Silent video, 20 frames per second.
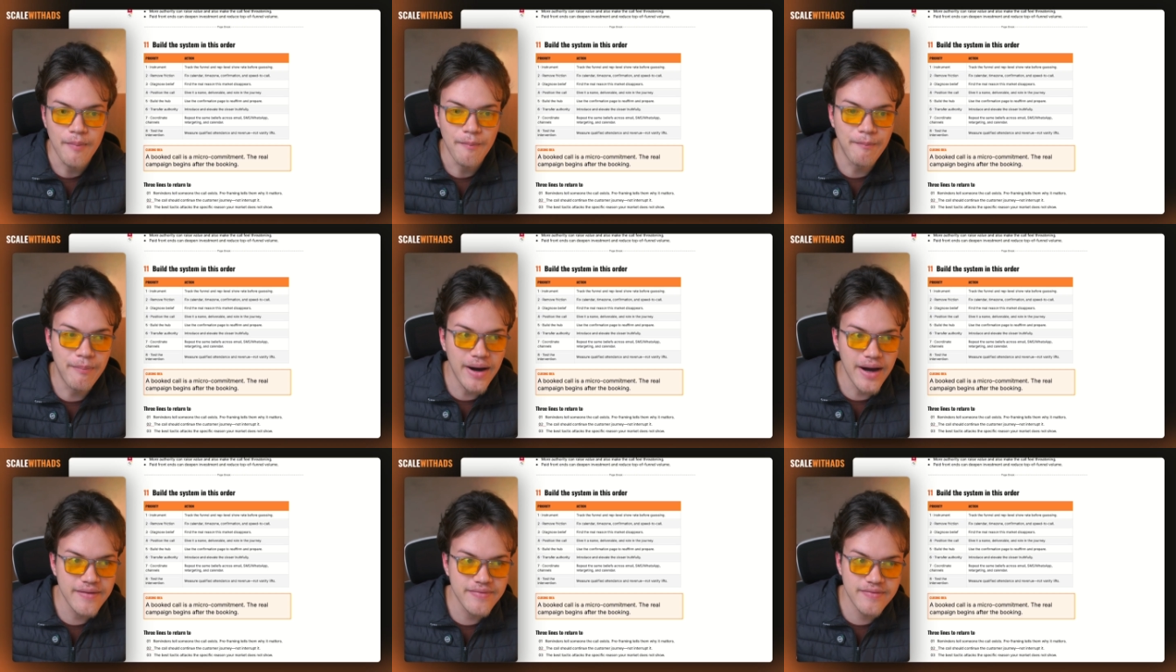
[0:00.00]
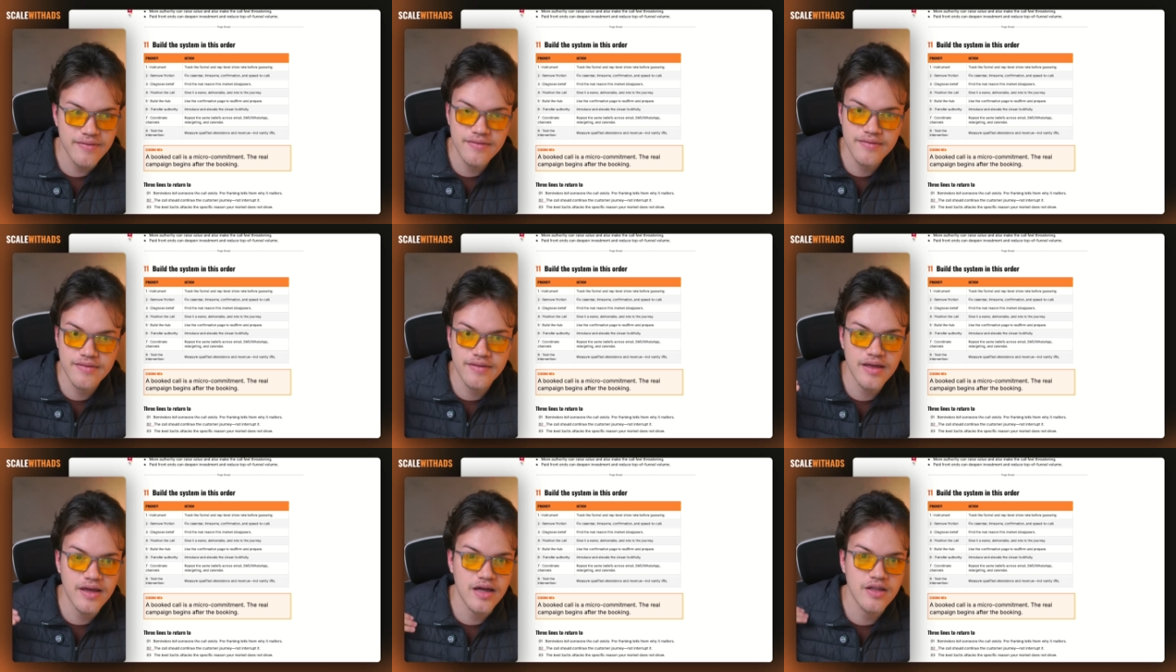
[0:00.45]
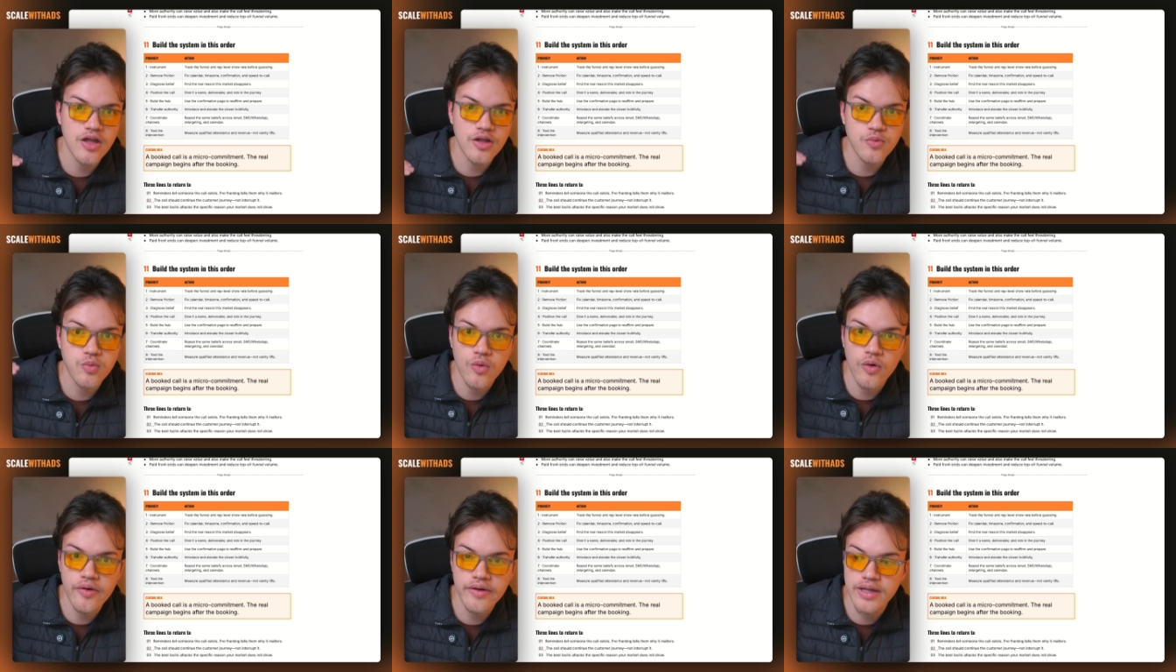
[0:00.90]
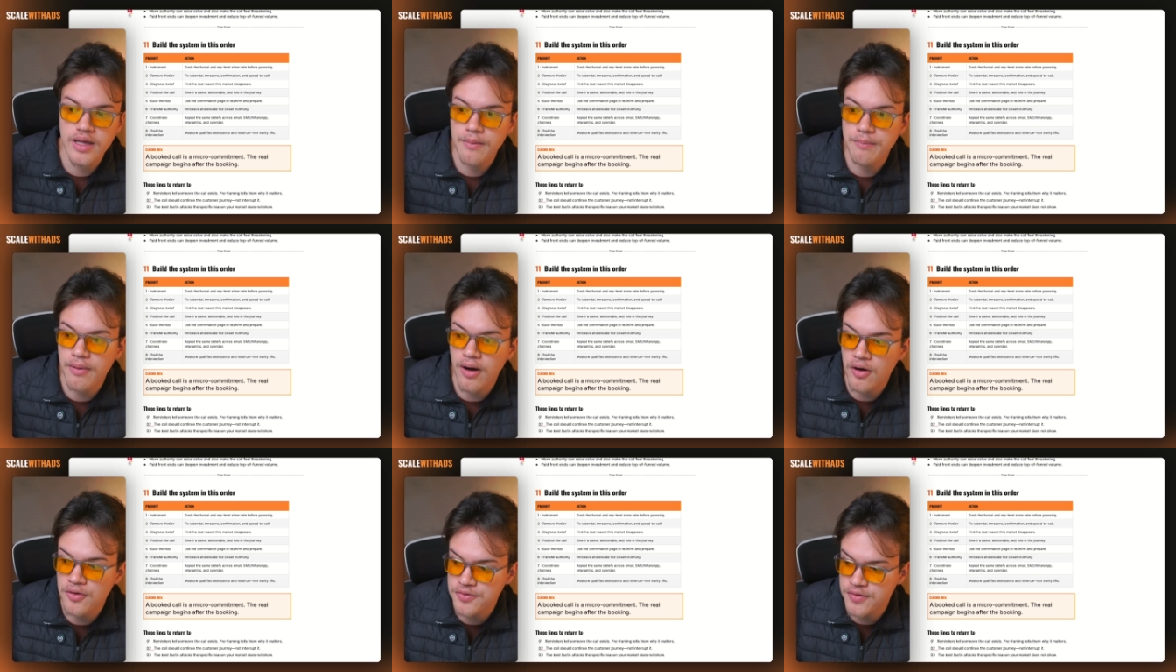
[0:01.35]
but they are not worrying
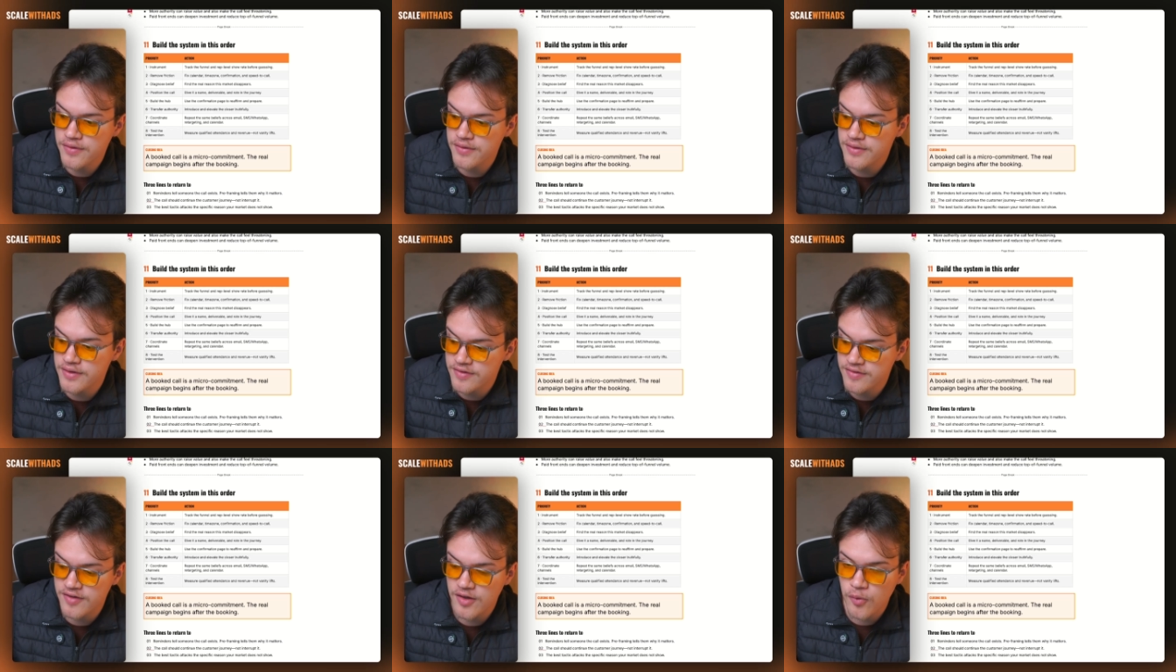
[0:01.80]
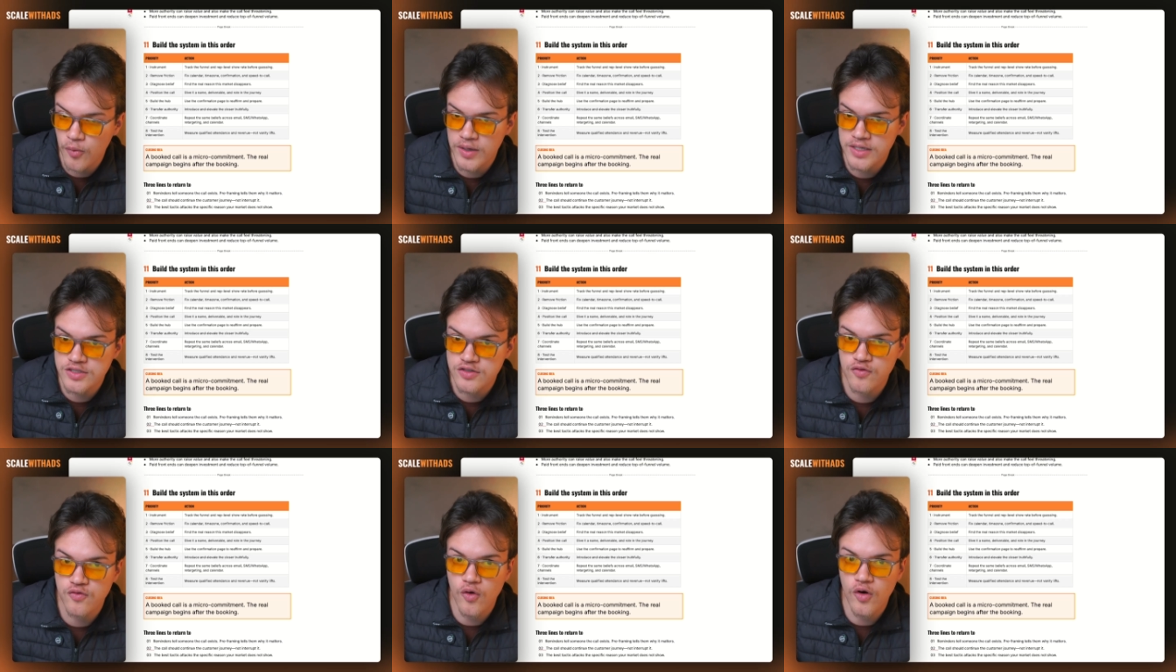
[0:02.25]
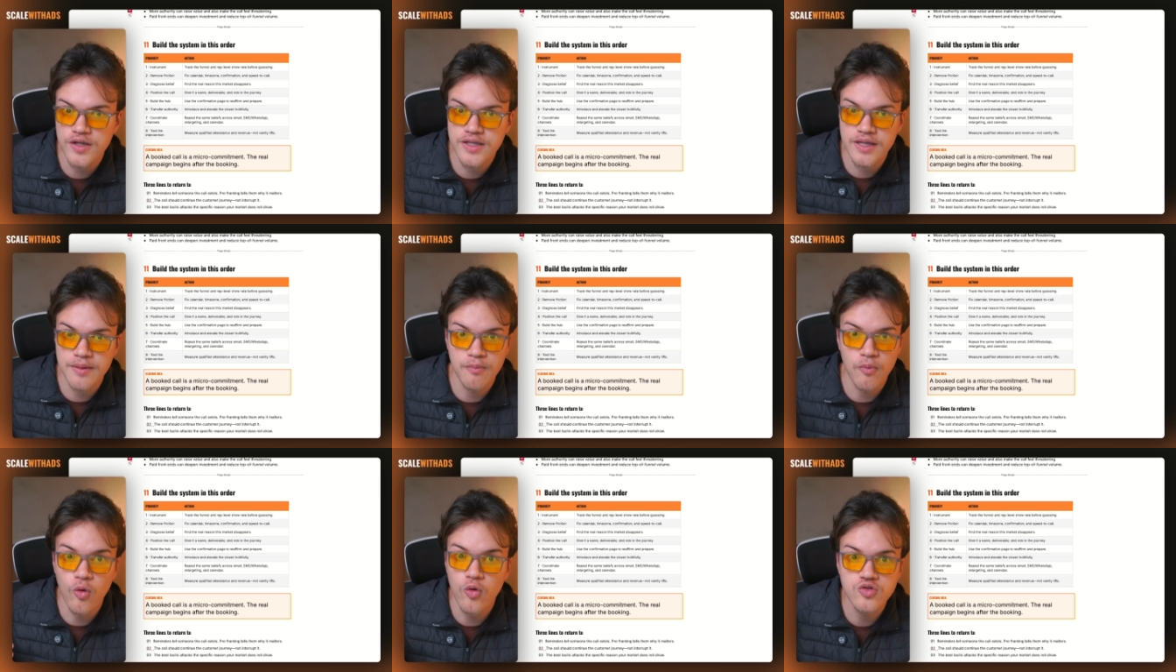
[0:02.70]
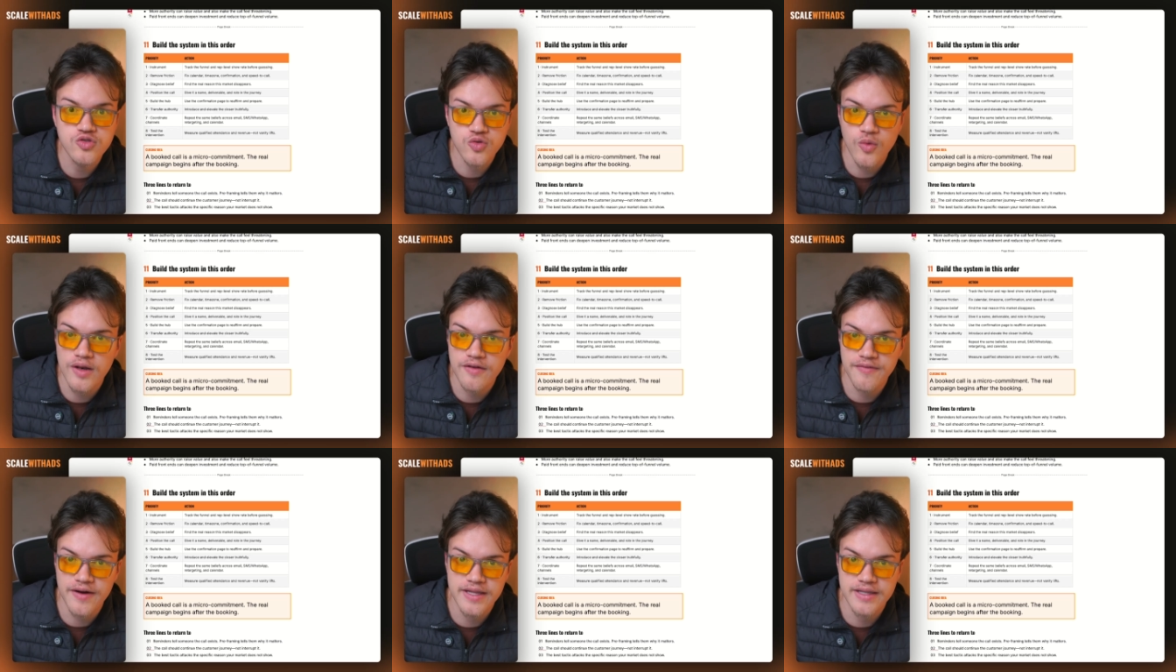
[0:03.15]
about the sequence for the most
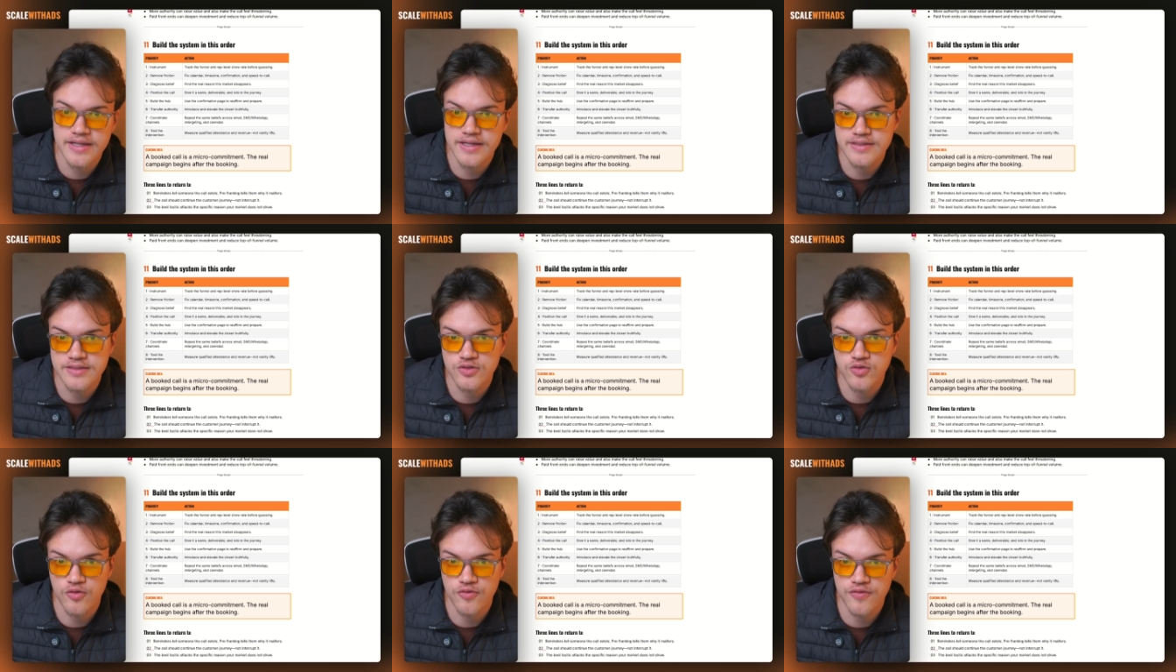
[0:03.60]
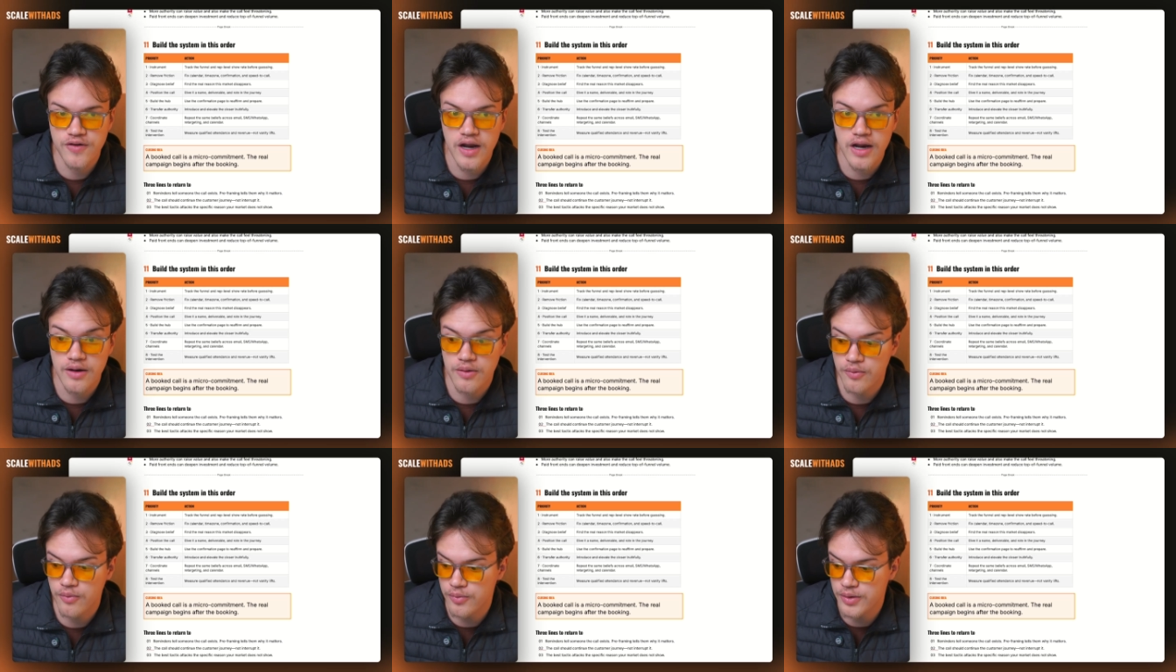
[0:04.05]
qualified leads so far,